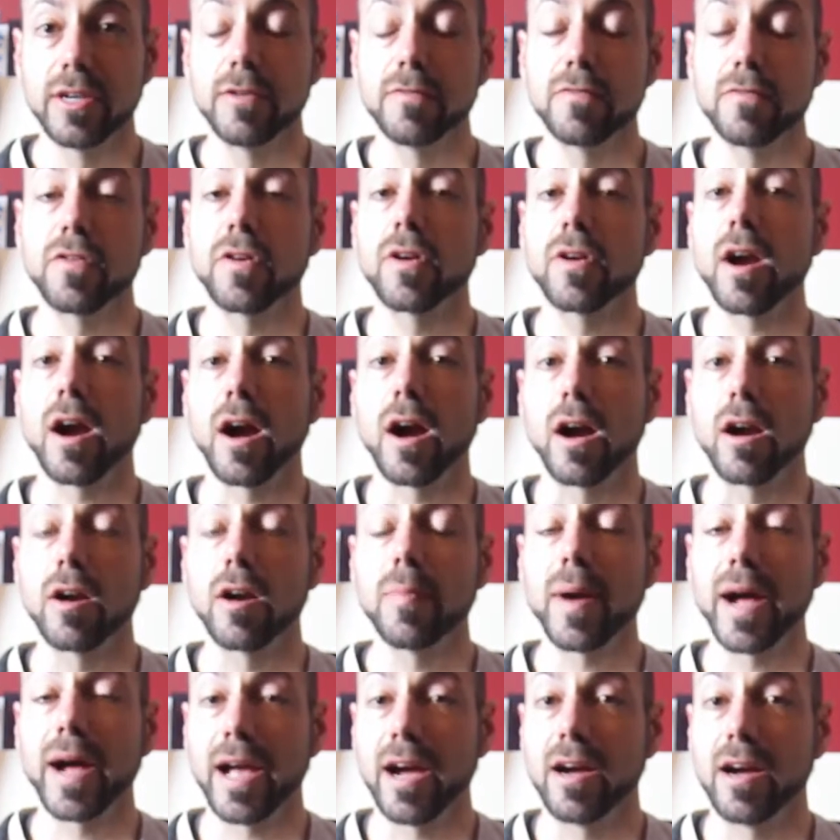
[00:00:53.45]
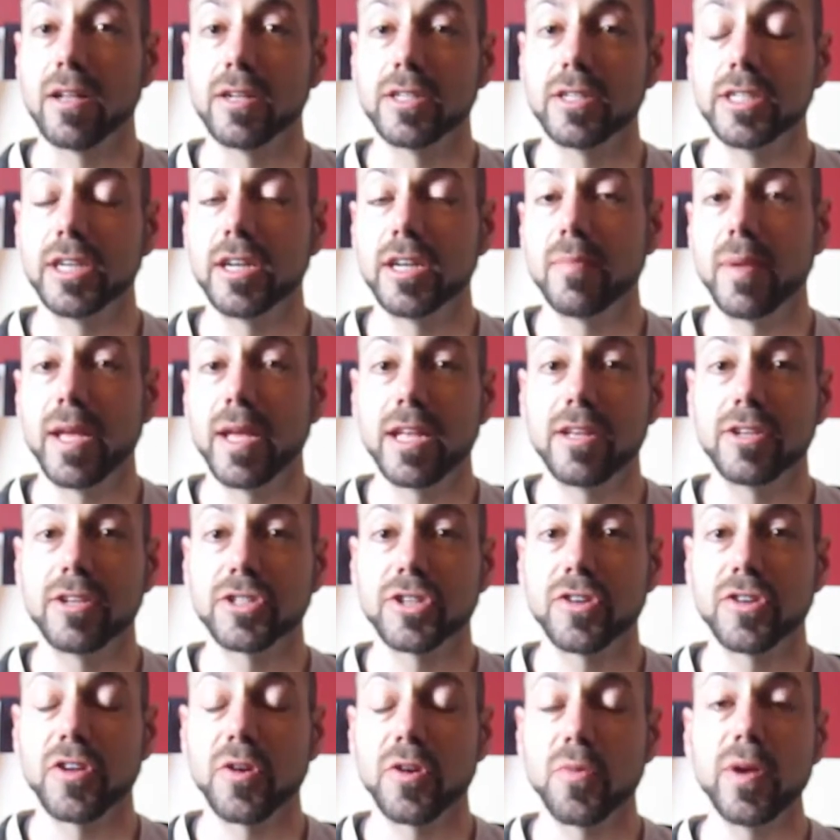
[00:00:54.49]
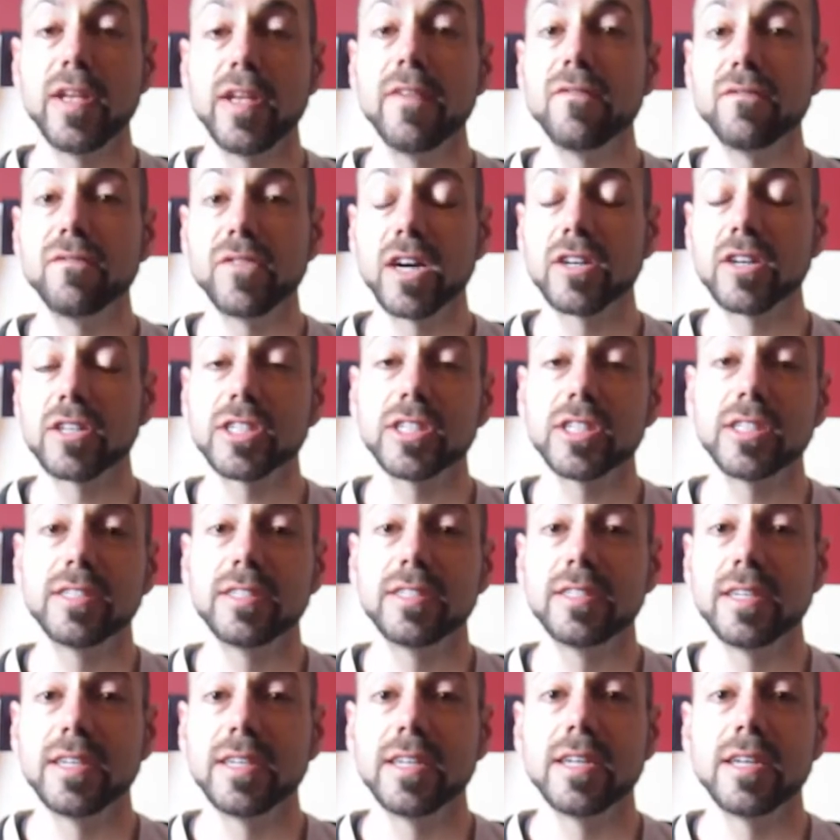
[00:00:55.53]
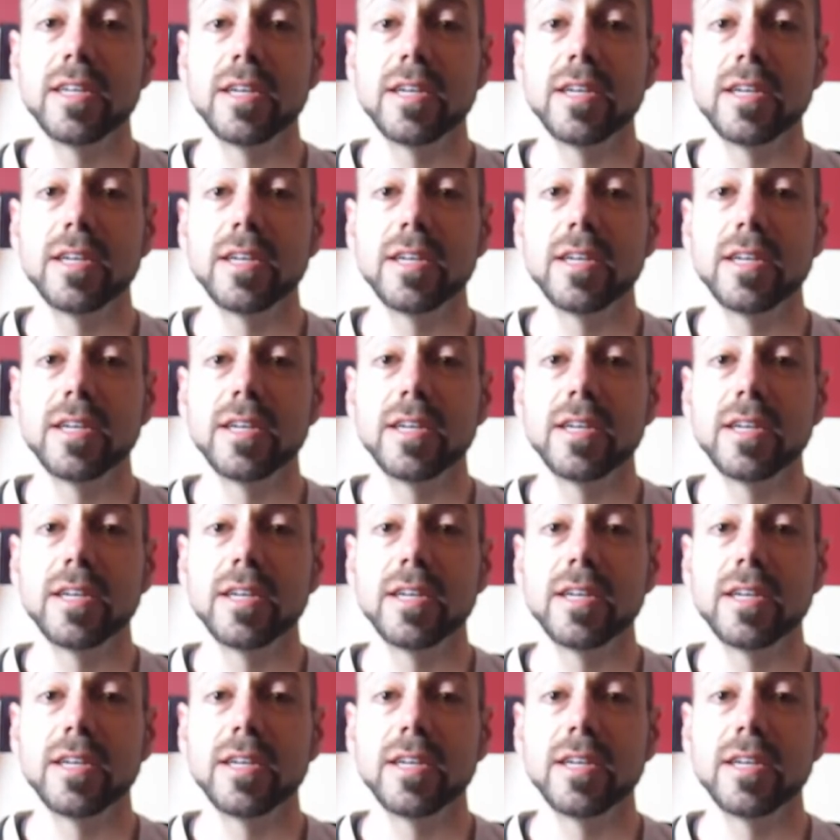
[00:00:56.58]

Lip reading: for our biology and making sure that we function,